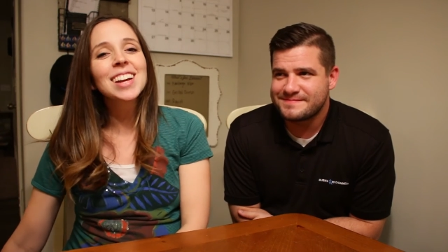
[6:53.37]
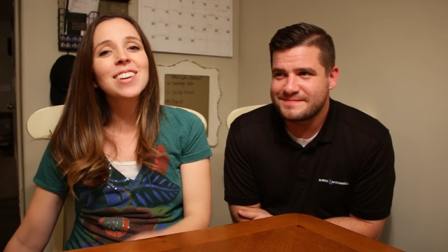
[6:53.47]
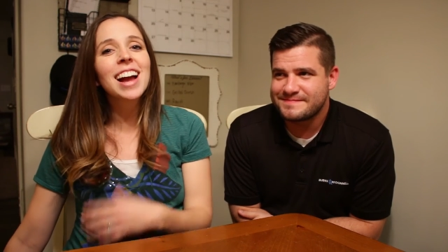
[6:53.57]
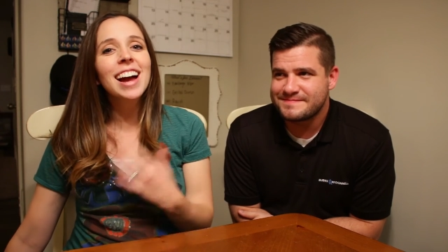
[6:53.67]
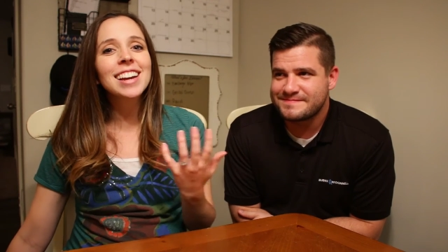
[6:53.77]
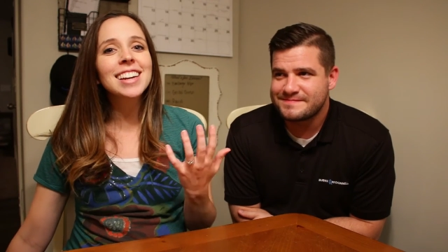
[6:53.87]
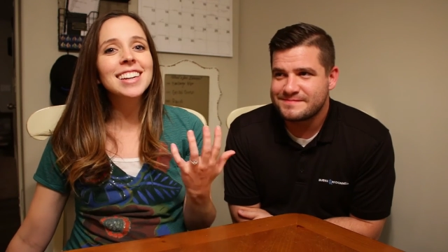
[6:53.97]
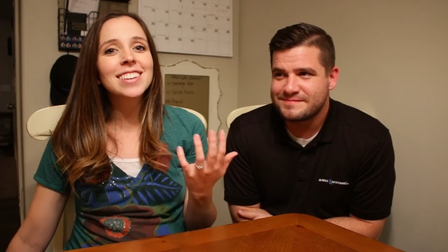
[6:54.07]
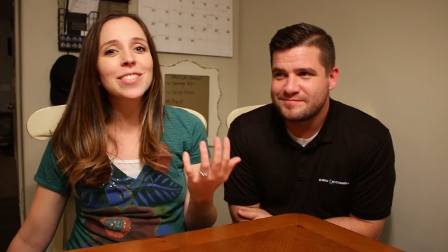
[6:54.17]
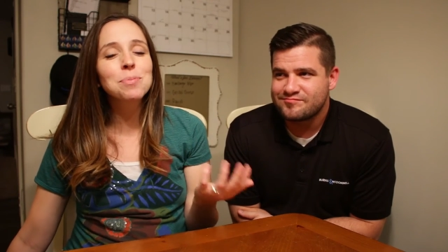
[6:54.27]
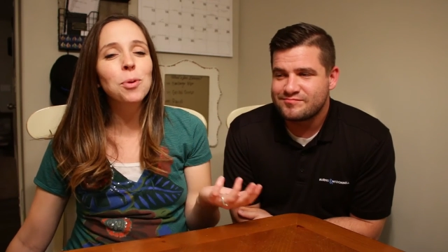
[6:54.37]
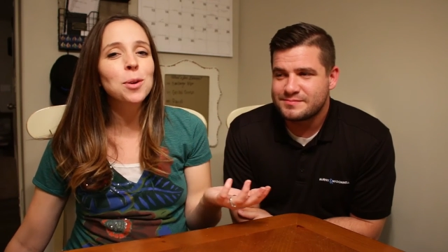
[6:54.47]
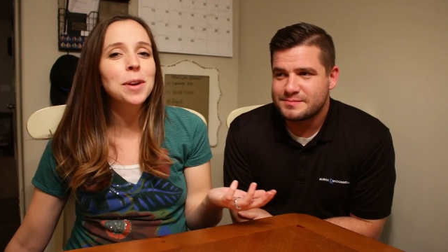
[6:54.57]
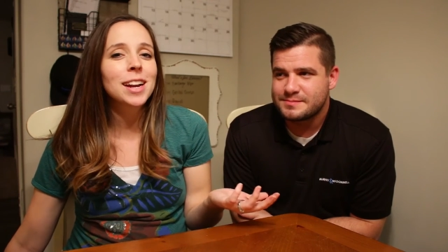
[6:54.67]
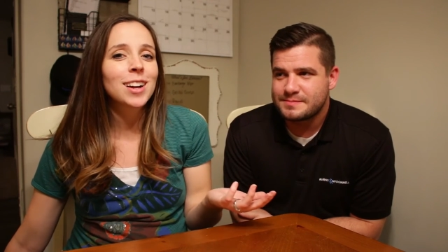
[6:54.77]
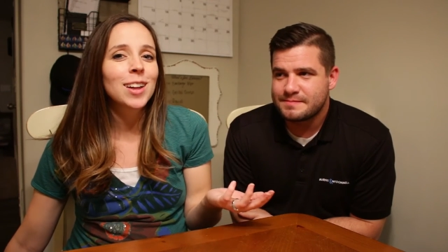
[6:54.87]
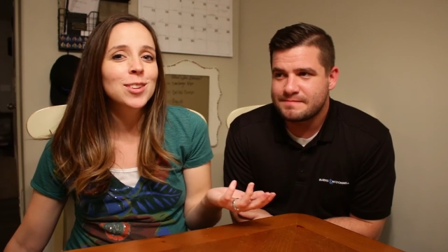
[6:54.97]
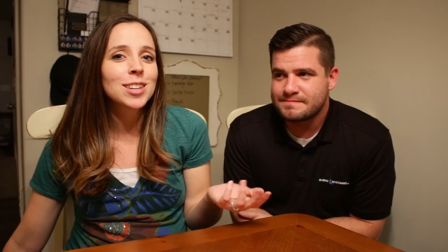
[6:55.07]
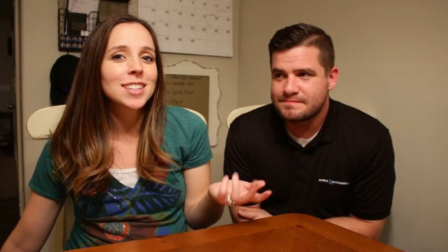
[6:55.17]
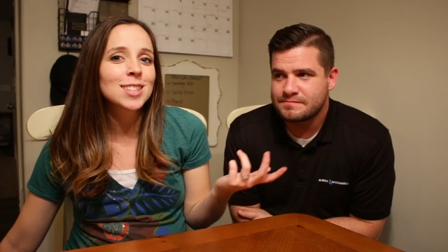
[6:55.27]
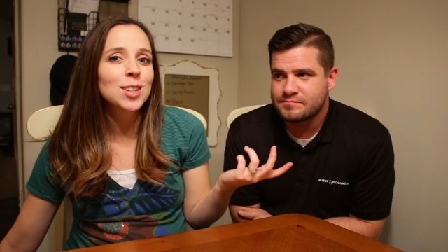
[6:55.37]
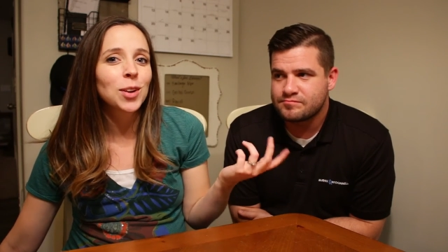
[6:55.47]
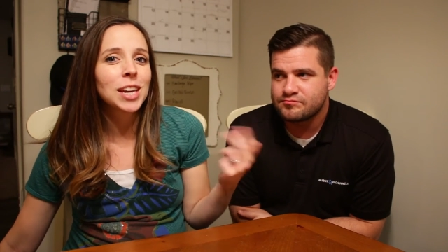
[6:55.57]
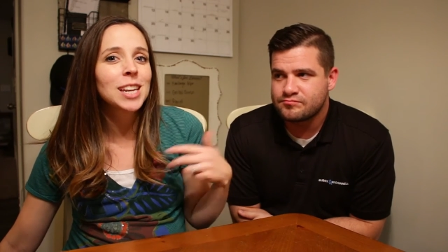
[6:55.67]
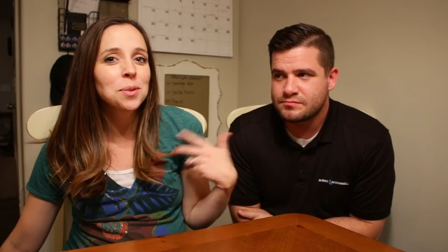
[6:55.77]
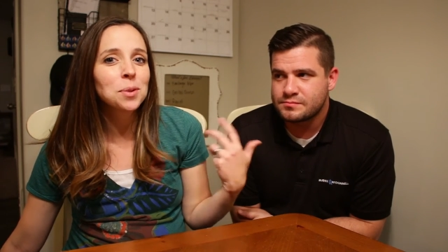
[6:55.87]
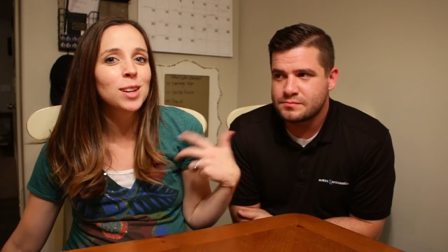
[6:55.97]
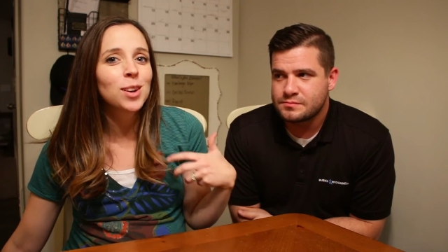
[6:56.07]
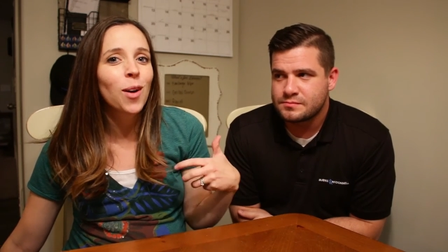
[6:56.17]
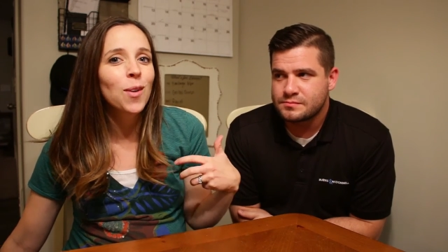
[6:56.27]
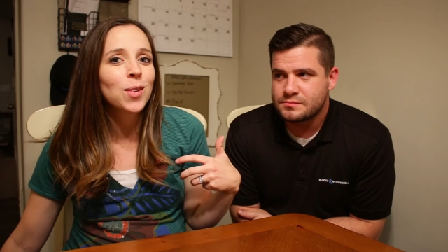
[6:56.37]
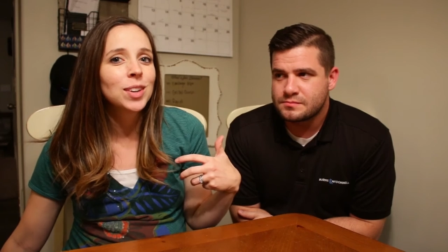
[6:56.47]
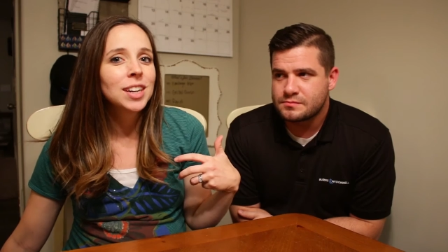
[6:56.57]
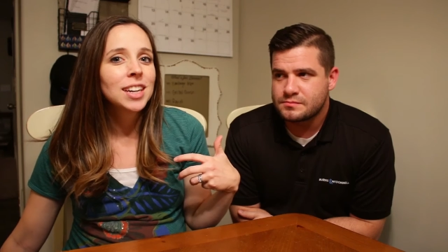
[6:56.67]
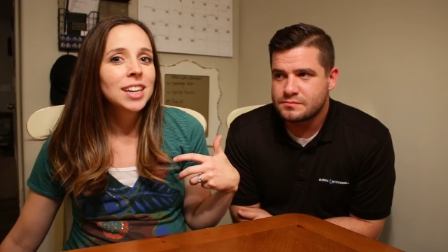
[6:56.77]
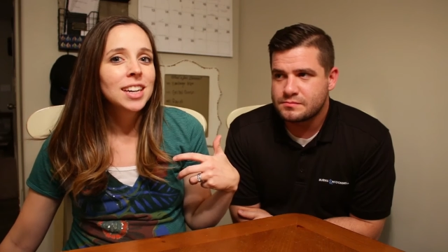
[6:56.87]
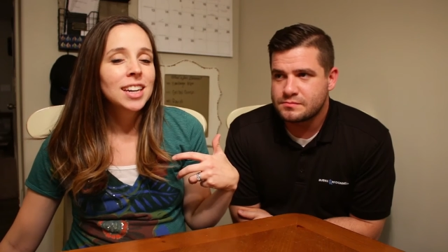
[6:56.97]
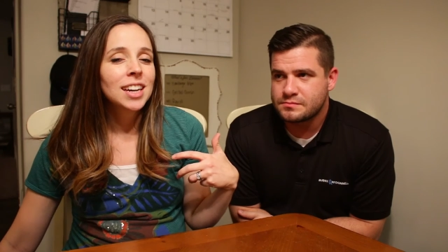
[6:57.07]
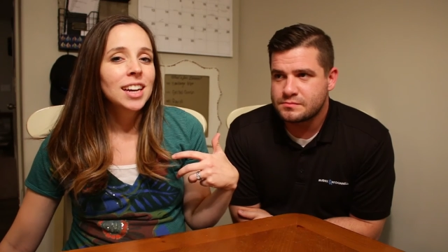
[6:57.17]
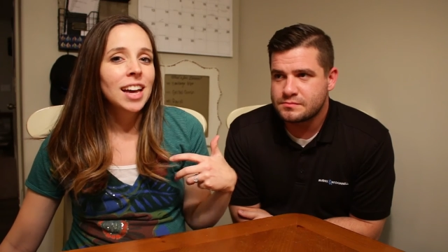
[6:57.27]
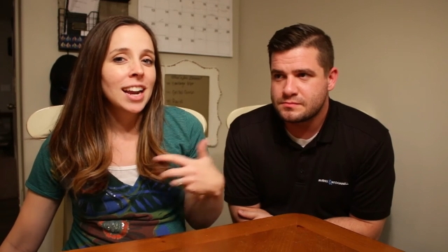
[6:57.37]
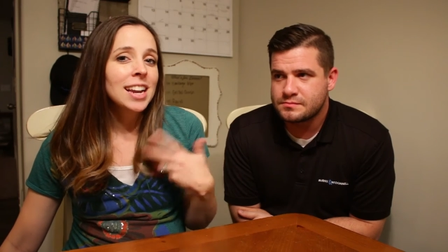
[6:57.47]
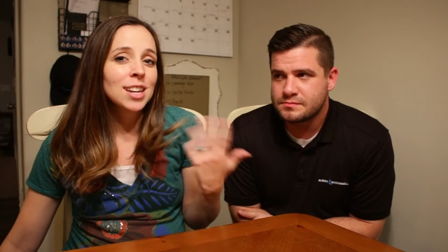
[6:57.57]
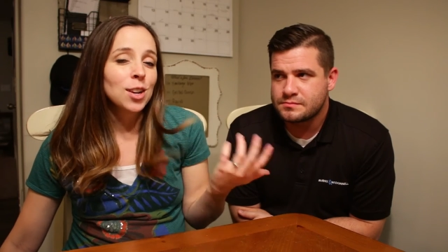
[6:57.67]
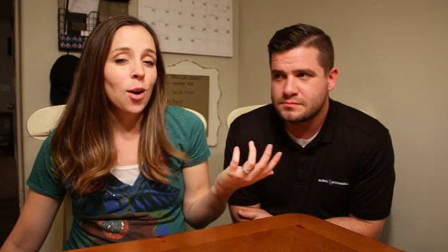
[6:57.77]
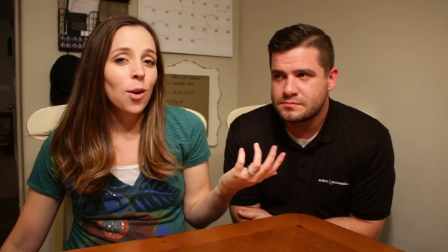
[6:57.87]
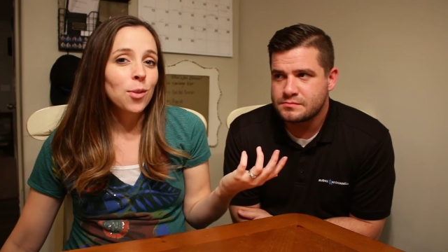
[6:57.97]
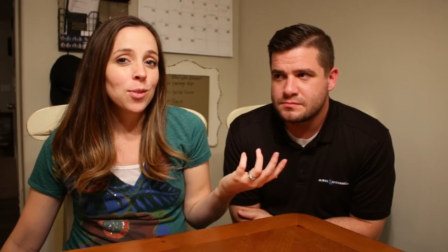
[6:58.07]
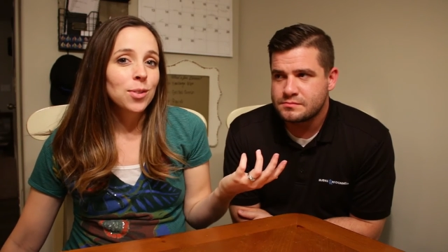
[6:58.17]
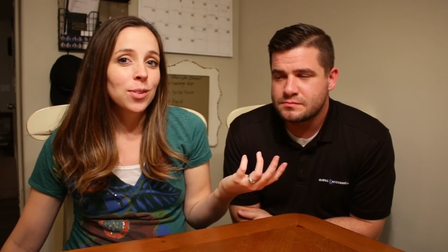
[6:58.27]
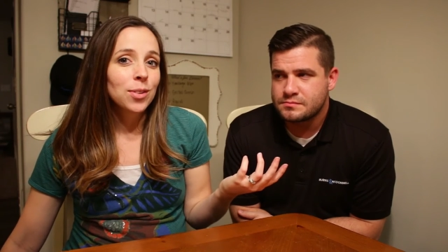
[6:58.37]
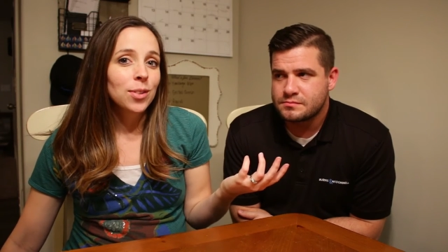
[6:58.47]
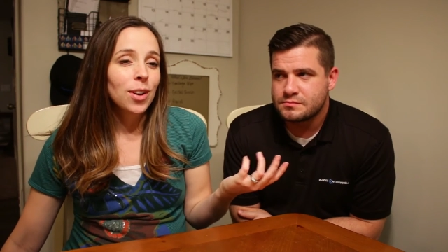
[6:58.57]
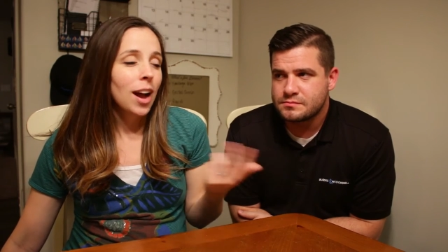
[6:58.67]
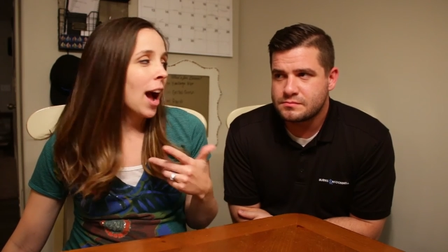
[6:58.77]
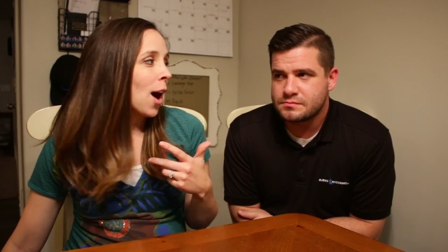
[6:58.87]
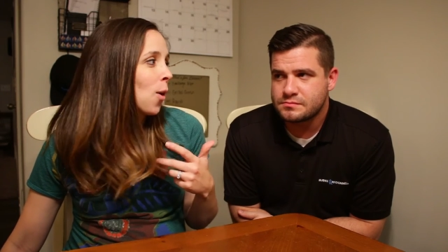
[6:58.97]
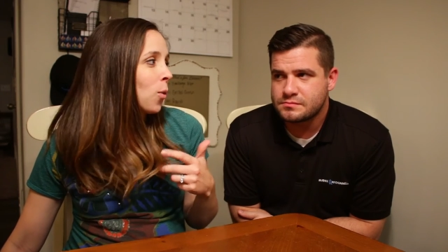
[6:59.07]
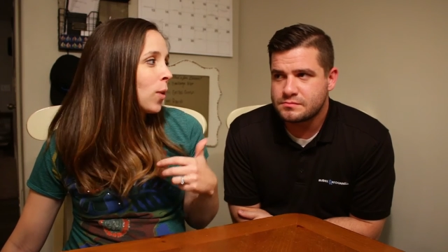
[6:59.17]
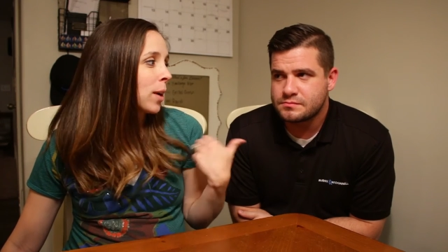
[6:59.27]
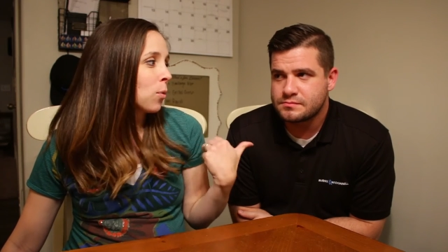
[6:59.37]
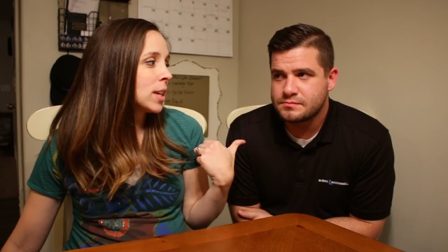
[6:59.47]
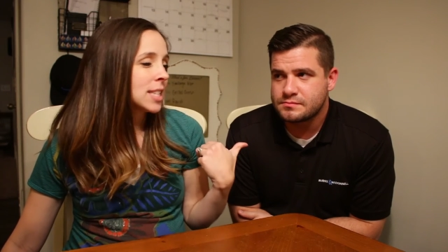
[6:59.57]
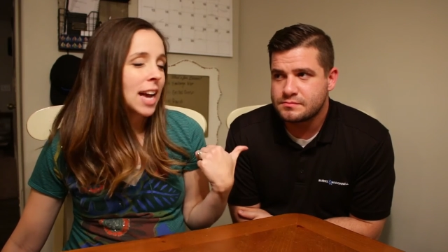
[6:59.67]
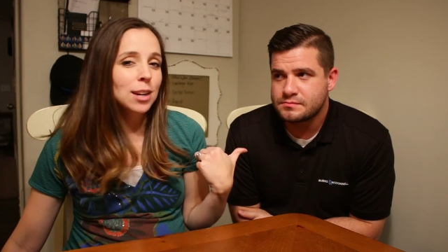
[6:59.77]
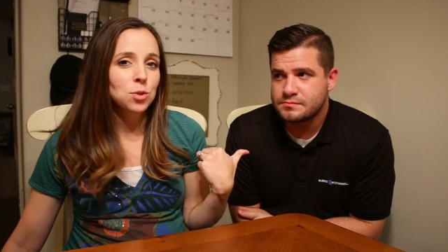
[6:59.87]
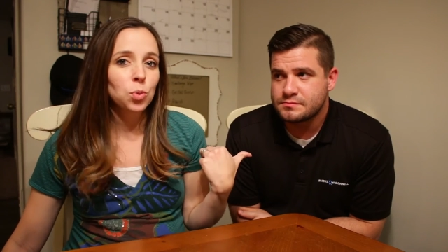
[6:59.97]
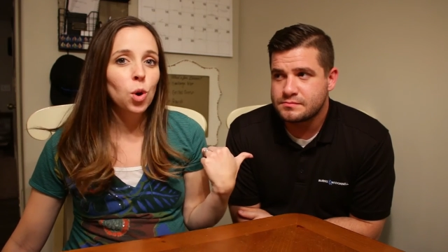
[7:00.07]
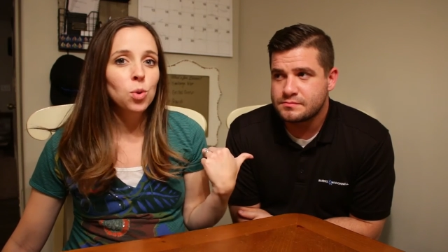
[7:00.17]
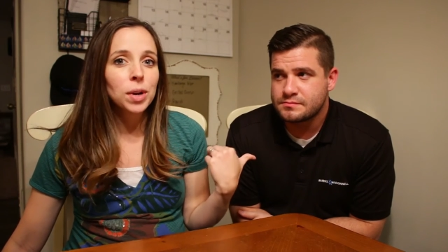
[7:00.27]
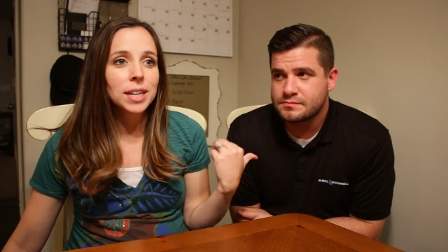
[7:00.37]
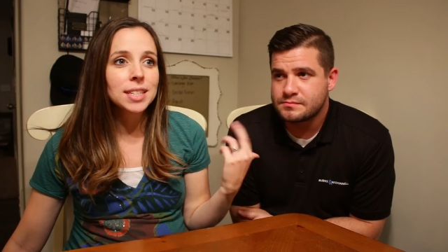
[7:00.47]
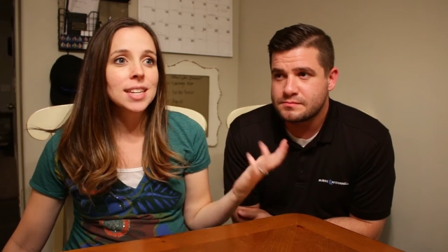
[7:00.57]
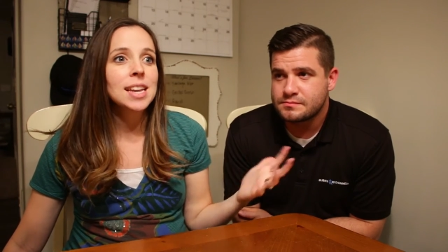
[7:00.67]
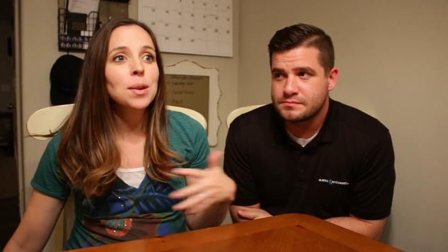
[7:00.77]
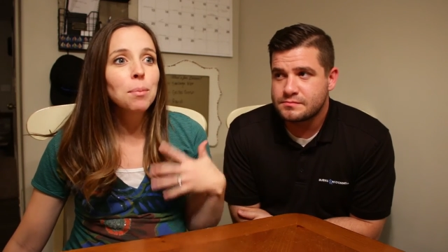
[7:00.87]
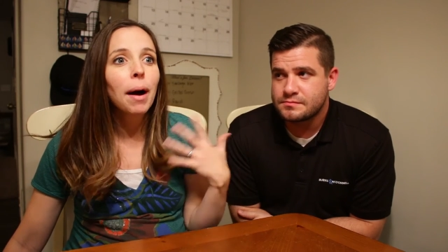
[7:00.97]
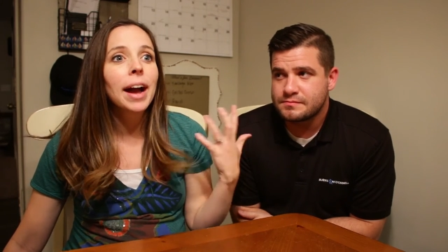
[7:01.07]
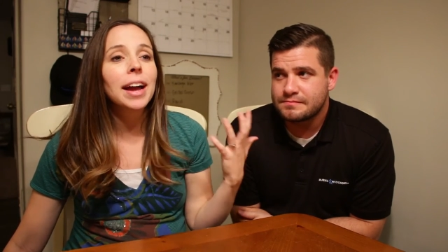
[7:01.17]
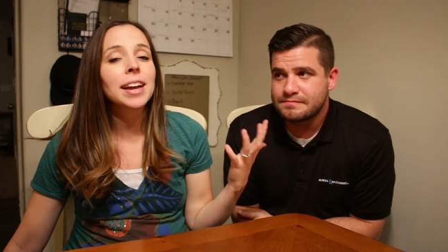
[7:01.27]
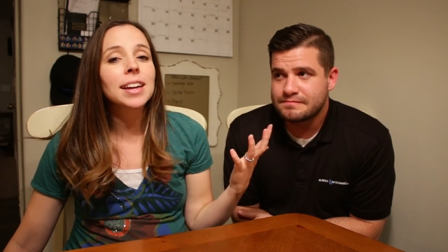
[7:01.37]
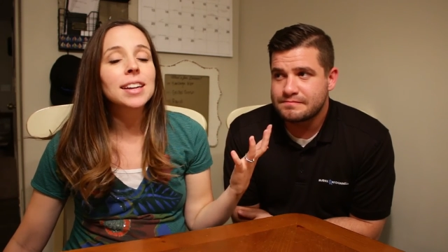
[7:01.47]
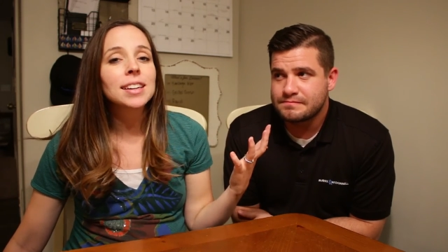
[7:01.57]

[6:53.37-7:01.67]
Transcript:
Speaker 1: like we hadn't, with Porter we hadn't gone through this and so he didn't really know, and I didn't know how, like what Zach's role was in my